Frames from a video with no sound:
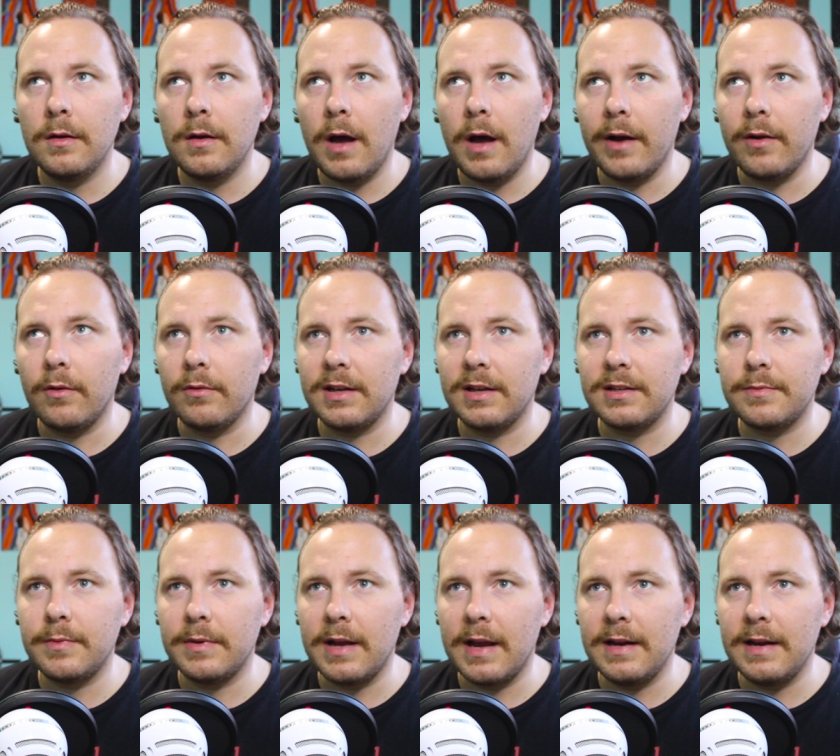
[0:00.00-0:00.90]
I don't think it's
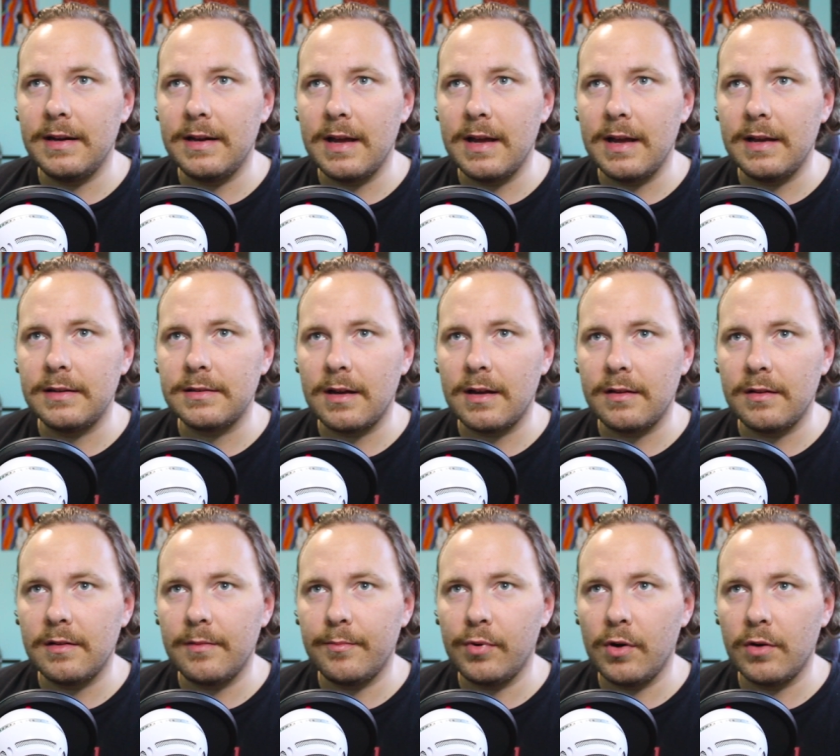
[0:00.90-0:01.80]
been 80 days. Uh,
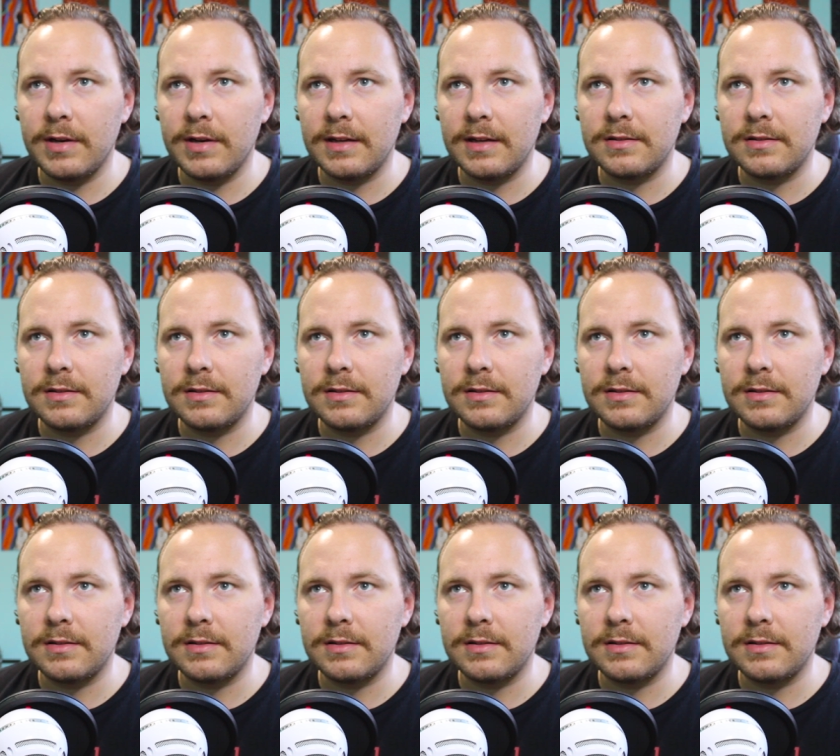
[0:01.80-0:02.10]
the protest